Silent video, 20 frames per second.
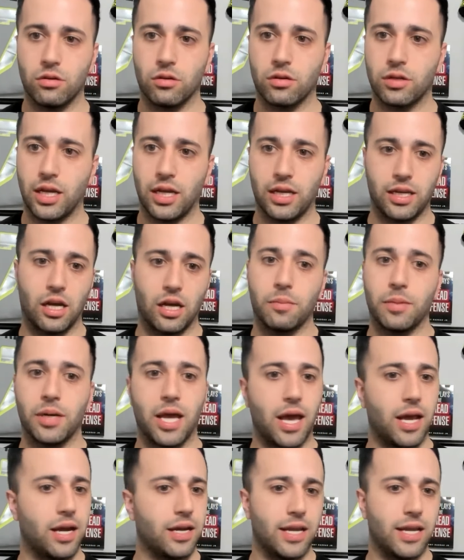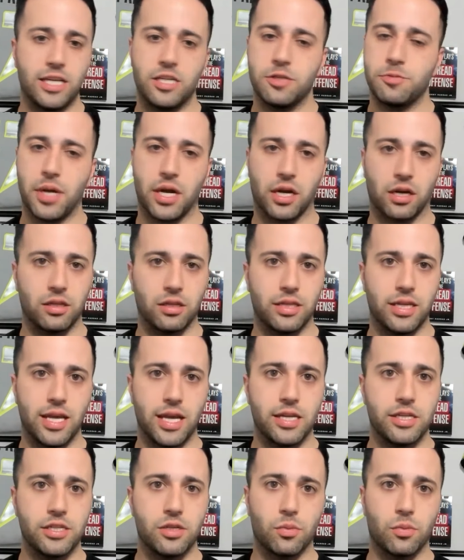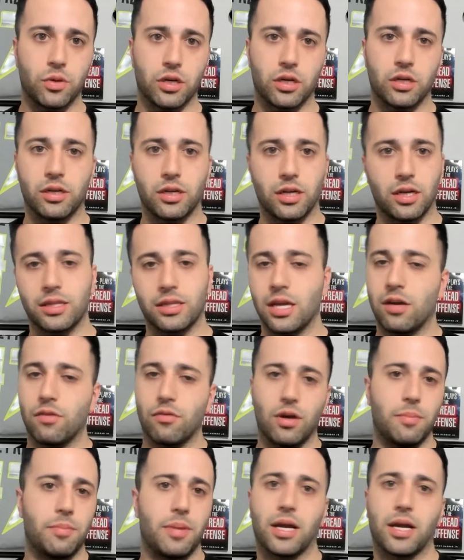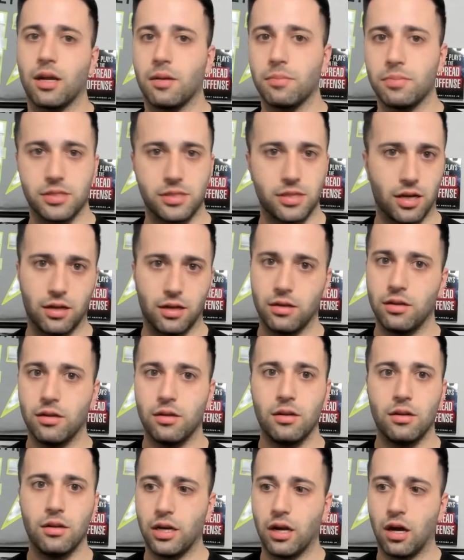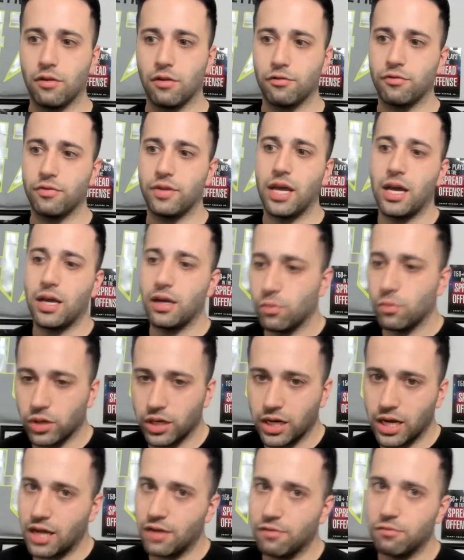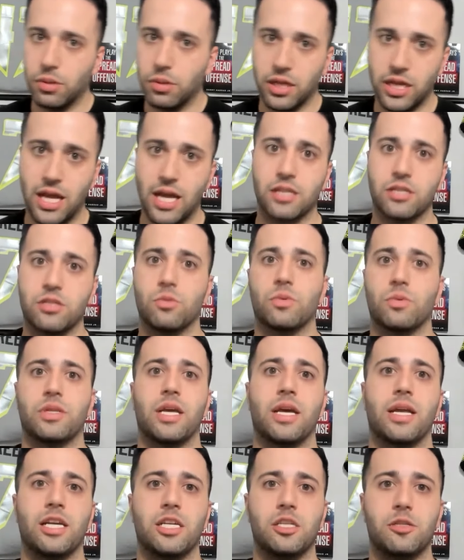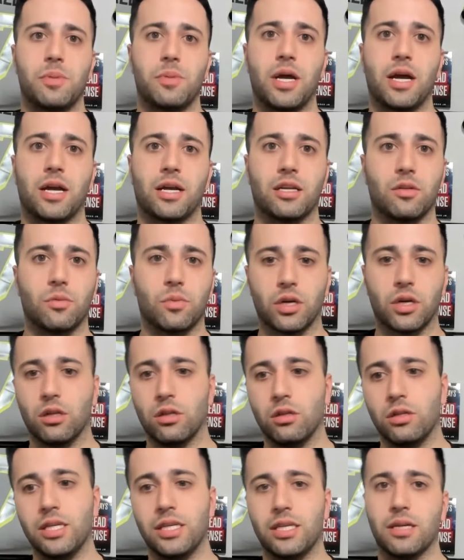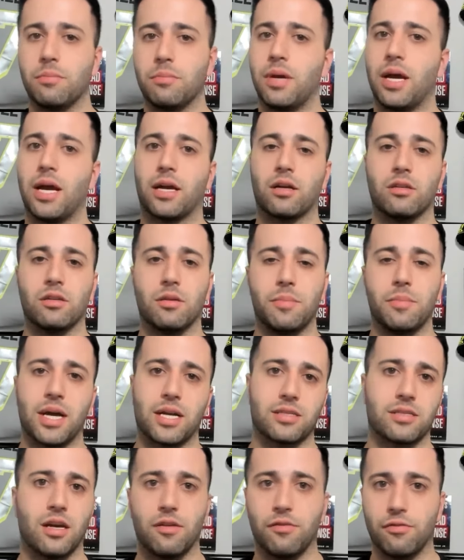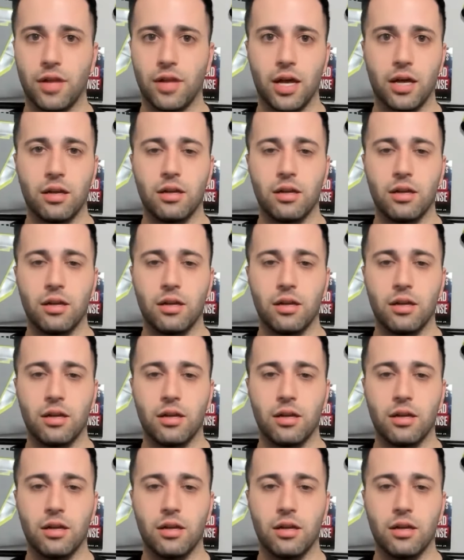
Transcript: Okay, now I'm going to add an H-back on the edge, and we're going to cut that right back up inside. Off of that, we're going to have play action with that H-back, and then we're going to leak him back on the backside flat.